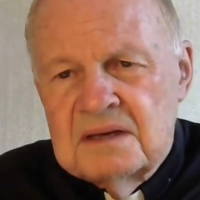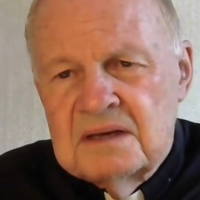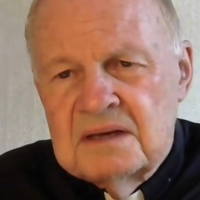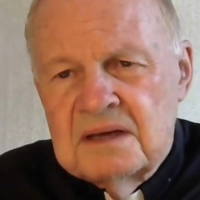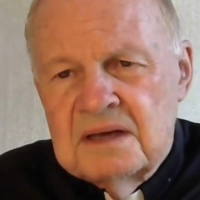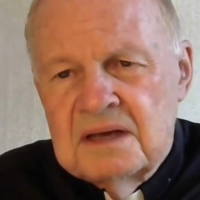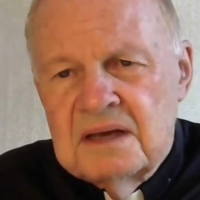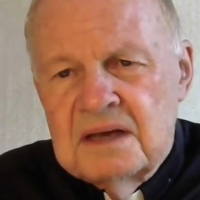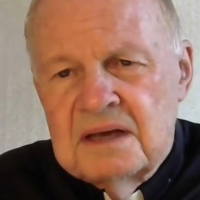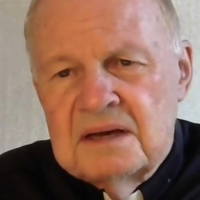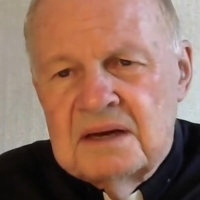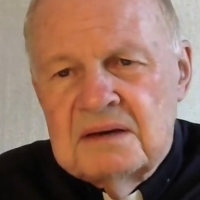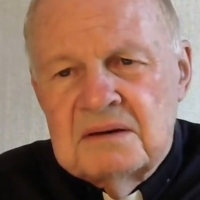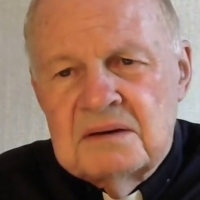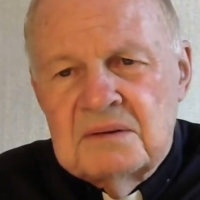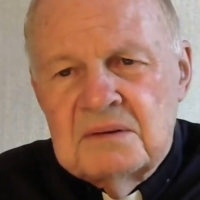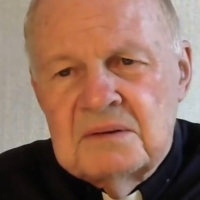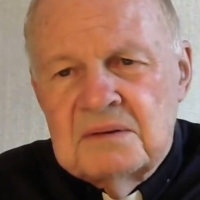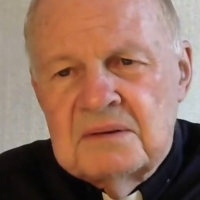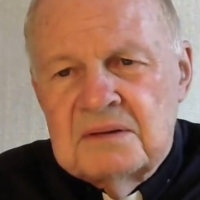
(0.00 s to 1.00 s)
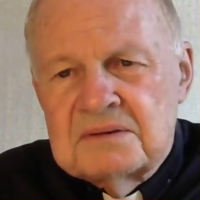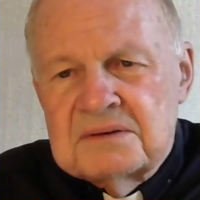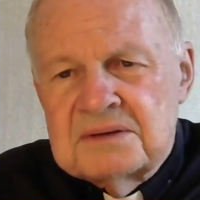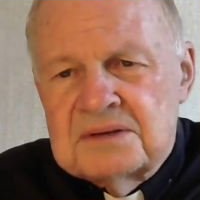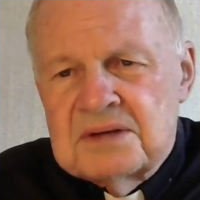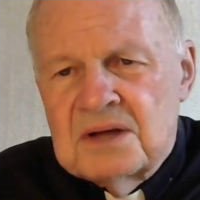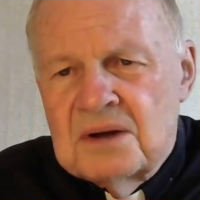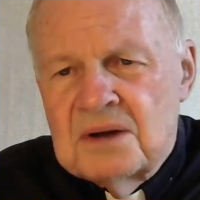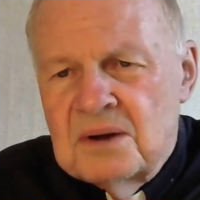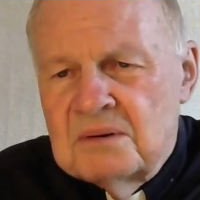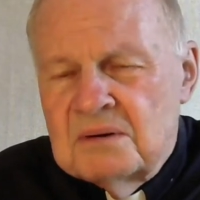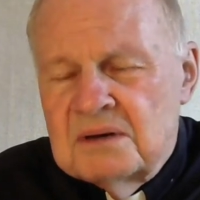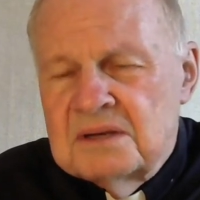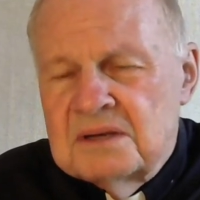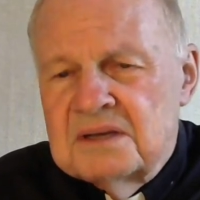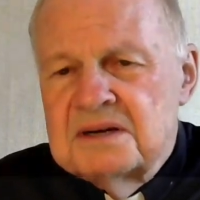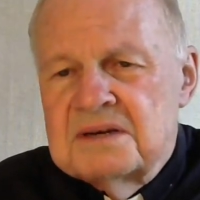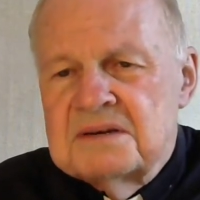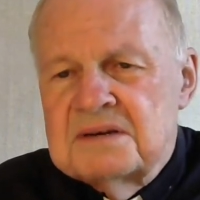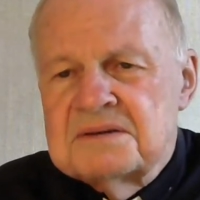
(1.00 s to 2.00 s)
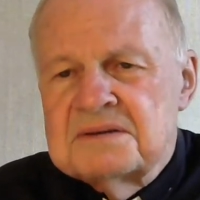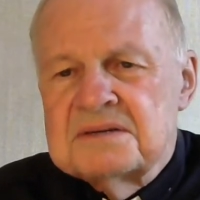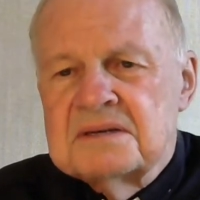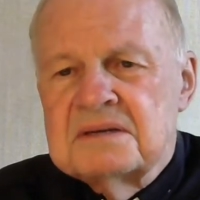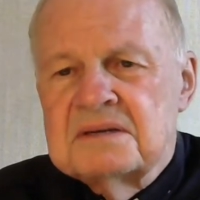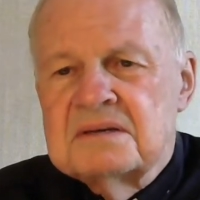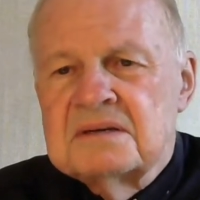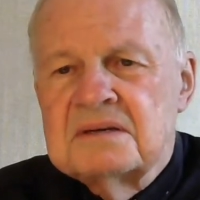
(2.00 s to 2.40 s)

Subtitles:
And they're totally innocent.